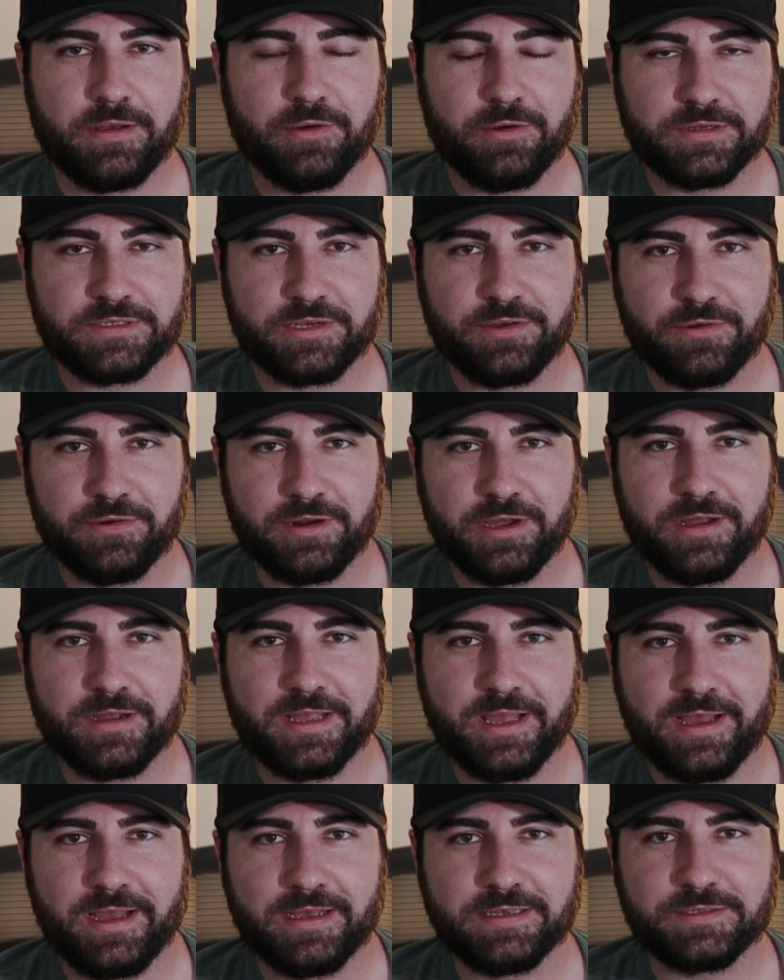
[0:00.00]
What's going on,
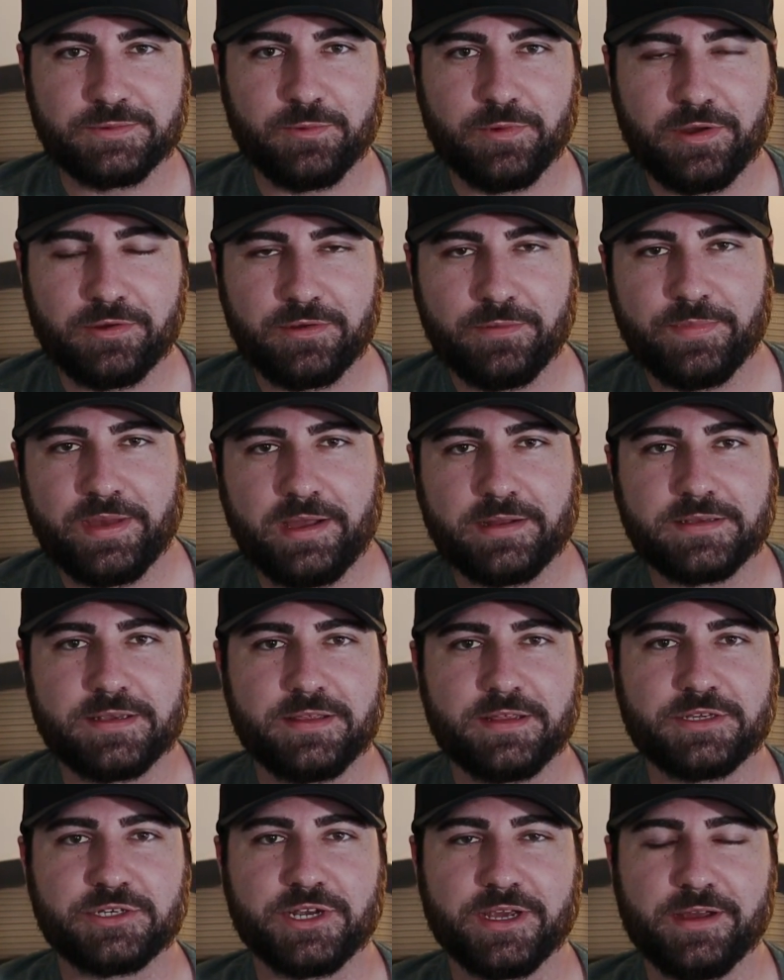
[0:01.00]
guys? Welcome back to
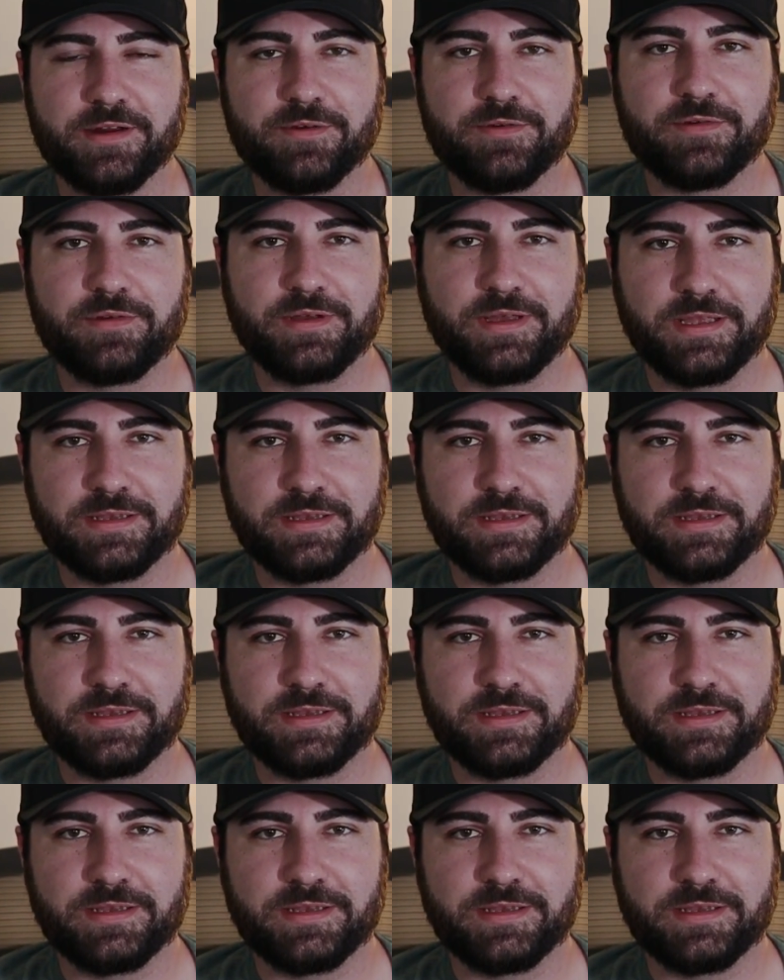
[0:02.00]
the channel.